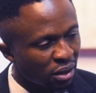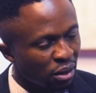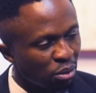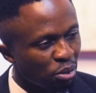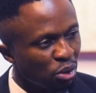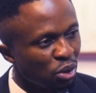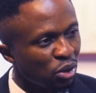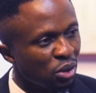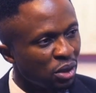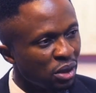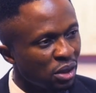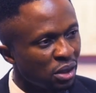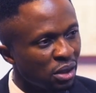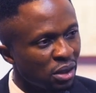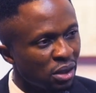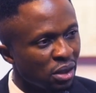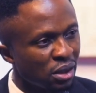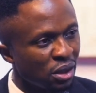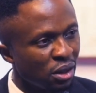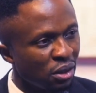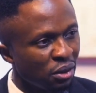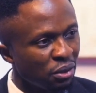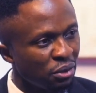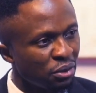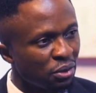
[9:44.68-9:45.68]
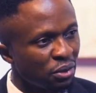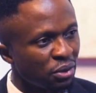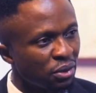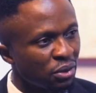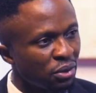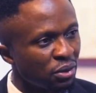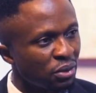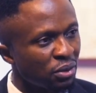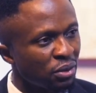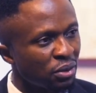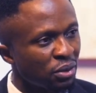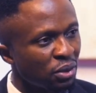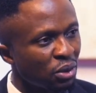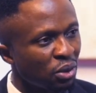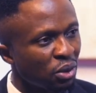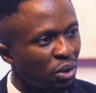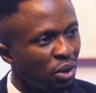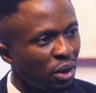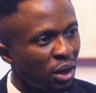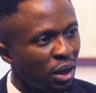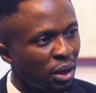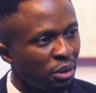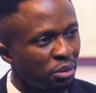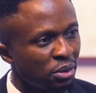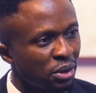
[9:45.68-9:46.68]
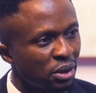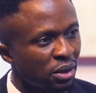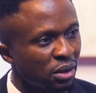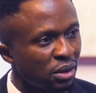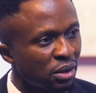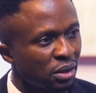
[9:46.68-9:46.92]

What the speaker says: the building itself collapsed?